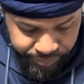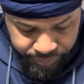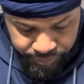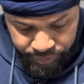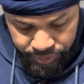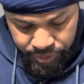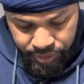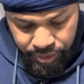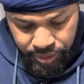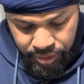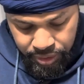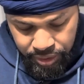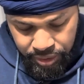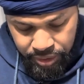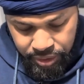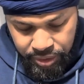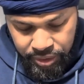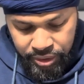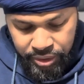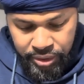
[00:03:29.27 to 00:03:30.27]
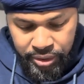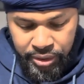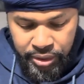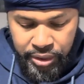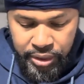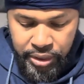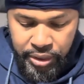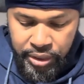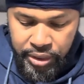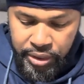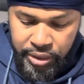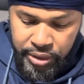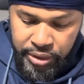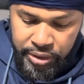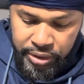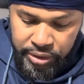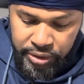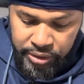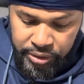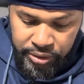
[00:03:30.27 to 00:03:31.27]

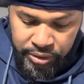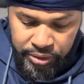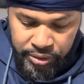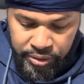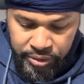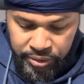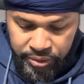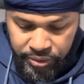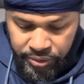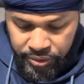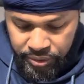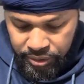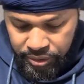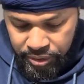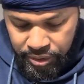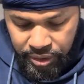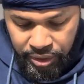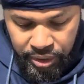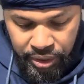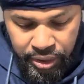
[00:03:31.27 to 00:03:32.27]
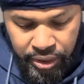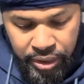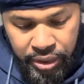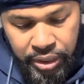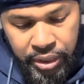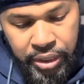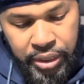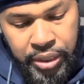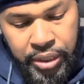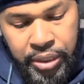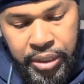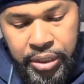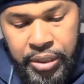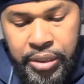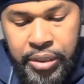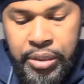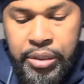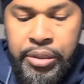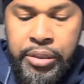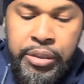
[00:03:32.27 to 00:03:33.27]

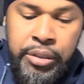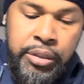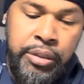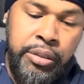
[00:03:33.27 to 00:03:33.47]
Nothing is said.